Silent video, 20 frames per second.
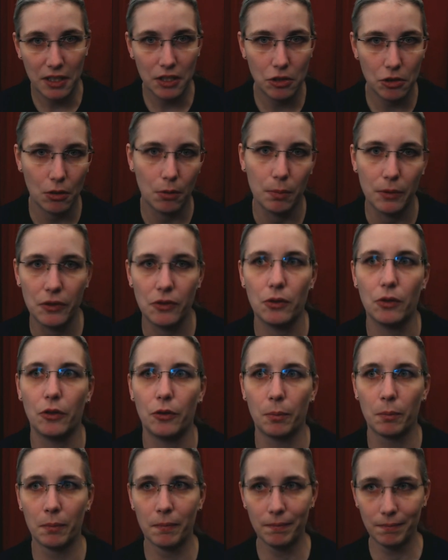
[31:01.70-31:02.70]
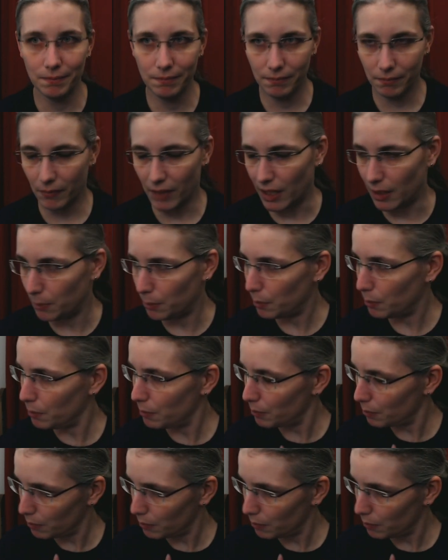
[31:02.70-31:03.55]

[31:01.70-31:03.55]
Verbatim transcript: niche open source. Um,